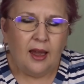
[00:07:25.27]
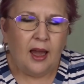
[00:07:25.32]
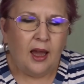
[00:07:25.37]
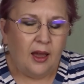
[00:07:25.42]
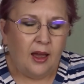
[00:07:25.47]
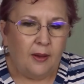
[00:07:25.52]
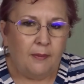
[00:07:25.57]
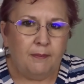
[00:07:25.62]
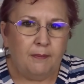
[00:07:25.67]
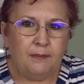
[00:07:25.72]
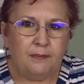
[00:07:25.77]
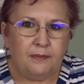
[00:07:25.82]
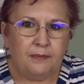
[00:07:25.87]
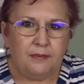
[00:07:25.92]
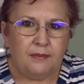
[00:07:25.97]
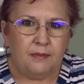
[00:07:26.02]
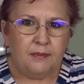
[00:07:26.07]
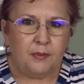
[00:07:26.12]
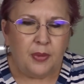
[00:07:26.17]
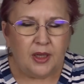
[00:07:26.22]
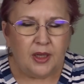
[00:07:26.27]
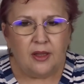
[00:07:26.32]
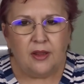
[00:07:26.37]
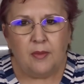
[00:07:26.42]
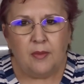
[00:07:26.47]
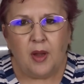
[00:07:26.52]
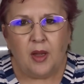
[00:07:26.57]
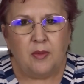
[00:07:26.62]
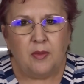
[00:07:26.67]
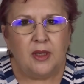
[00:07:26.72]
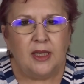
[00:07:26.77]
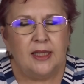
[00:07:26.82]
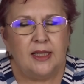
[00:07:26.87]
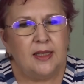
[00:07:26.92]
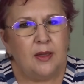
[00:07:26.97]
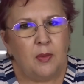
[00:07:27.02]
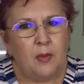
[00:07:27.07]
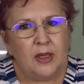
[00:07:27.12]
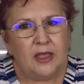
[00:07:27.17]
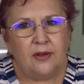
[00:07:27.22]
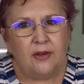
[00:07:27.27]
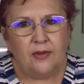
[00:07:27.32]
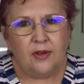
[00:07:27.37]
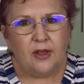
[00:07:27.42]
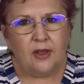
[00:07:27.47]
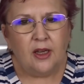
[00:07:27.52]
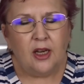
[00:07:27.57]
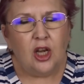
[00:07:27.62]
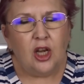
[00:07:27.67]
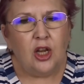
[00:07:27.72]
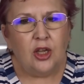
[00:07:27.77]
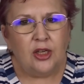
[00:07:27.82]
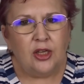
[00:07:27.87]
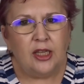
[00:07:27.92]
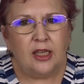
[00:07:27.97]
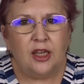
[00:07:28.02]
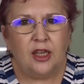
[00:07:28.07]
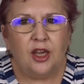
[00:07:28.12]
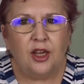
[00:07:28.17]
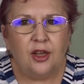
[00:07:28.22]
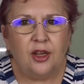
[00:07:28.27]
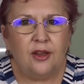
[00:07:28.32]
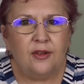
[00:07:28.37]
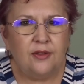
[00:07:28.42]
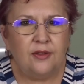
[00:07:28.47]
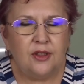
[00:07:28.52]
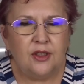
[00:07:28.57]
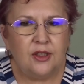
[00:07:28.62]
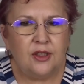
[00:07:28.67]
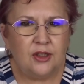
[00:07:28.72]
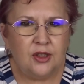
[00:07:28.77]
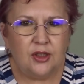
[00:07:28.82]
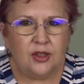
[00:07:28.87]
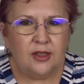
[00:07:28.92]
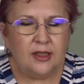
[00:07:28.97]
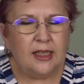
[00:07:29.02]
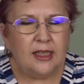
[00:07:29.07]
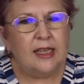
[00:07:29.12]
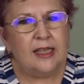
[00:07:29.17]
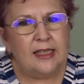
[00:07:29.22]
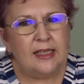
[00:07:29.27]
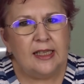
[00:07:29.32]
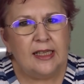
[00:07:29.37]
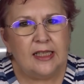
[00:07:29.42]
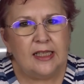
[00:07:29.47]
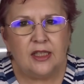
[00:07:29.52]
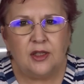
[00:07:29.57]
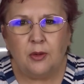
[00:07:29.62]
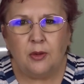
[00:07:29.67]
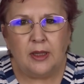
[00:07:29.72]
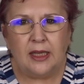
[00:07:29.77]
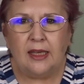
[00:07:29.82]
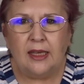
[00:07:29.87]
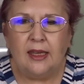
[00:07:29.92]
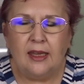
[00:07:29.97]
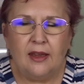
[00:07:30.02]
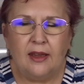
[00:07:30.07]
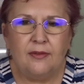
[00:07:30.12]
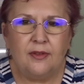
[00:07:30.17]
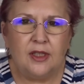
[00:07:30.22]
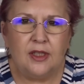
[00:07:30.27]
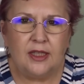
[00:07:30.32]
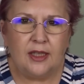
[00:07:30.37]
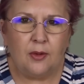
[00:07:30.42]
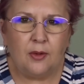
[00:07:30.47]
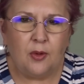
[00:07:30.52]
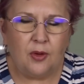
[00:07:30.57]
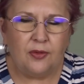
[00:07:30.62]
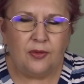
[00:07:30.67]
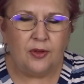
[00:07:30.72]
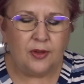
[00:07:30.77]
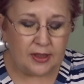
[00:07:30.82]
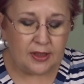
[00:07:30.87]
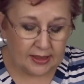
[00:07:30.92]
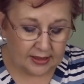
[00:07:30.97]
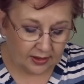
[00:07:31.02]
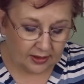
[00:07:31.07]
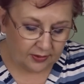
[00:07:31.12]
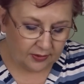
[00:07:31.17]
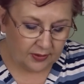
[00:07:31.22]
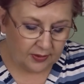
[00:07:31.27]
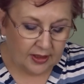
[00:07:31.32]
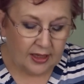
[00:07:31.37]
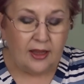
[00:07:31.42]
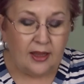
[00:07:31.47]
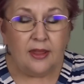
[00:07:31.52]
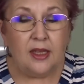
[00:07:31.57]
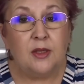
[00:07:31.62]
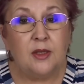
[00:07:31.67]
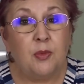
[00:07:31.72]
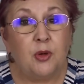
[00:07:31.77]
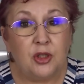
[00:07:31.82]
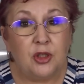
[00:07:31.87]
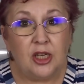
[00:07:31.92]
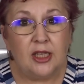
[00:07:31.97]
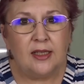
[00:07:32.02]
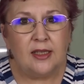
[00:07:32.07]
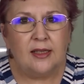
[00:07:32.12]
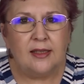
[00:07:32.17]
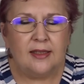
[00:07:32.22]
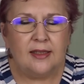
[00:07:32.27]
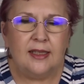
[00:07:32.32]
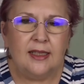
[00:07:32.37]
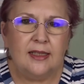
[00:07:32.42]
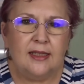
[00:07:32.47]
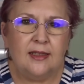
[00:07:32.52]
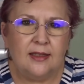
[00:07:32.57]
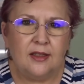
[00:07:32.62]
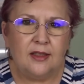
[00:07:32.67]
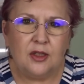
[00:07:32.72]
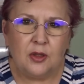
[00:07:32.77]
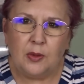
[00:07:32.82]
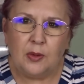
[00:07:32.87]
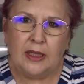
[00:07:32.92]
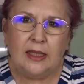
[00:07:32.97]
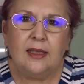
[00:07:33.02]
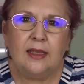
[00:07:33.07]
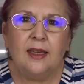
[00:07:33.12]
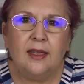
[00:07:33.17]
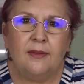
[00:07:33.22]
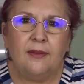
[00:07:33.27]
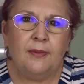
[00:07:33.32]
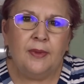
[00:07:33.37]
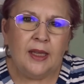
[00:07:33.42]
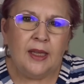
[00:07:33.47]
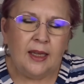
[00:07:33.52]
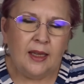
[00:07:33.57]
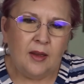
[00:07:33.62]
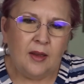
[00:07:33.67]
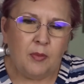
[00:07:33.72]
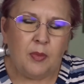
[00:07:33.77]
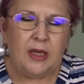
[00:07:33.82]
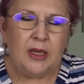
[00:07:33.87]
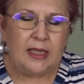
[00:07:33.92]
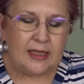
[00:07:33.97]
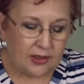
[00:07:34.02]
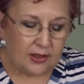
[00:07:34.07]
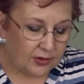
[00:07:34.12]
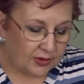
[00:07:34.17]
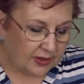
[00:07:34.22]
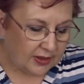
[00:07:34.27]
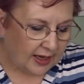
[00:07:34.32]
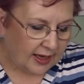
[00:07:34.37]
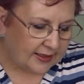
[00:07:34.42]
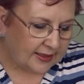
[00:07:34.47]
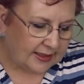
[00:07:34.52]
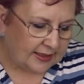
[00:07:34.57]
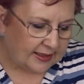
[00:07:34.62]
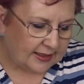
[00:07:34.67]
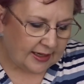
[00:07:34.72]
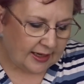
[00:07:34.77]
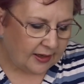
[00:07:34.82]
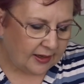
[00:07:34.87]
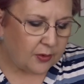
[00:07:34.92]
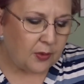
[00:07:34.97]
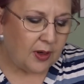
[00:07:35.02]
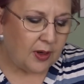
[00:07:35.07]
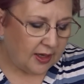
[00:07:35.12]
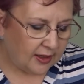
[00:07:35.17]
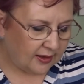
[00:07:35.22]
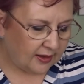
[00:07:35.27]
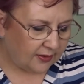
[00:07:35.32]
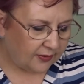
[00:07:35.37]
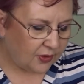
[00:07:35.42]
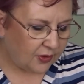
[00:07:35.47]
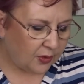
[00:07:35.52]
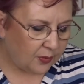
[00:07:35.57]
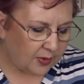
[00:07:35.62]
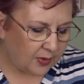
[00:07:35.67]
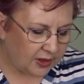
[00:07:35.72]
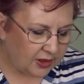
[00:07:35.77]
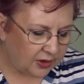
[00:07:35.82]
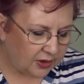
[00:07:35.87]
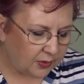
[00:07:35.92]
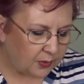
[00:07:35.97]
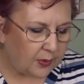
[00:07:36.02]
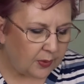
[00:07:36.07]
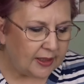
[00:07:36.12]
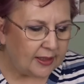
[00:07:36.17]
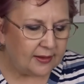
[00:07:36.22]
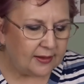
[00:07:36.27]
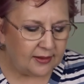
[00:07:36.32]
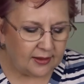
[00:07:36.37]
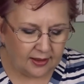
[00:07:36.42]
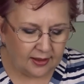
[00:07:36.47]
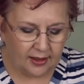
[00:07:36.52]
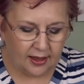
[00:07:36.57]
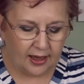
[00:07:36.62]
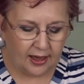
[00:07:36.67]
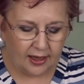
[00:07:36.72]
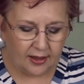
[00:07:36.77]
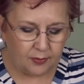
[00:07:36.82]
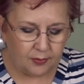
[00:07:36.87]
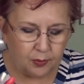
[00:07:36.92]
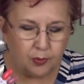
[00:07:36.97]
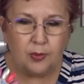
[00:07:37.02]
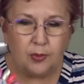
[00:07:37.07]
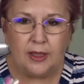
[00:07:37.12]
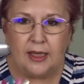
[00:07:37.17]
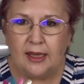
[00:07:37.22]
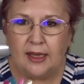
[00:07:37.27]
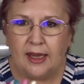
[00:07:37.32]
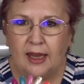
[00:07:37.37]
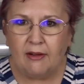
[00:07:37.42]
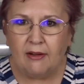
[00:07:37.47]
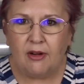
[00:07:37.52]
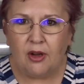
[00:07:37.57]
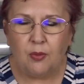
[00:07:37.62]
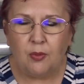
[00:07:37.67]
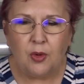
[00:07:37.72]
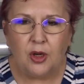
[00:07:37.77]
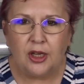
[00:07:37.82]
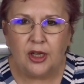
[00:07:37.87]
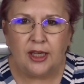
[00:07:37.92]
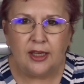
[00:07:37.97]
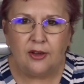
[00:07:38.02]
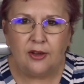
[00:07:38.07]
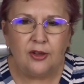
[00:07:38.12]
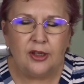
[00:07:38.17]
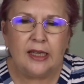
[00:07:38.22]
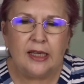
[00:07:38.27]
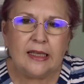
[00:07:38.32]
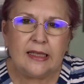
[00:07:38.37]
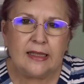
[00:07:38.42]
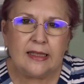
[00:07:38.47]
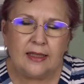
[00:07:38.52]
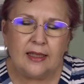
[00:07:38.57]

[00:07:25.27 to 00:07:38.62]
But at the moment it's a bit of a learning curve, and it needs tweaking every so often, so this project has needed a tweak, but it's had it now, and I've got my new wheel and we can carry on working on it.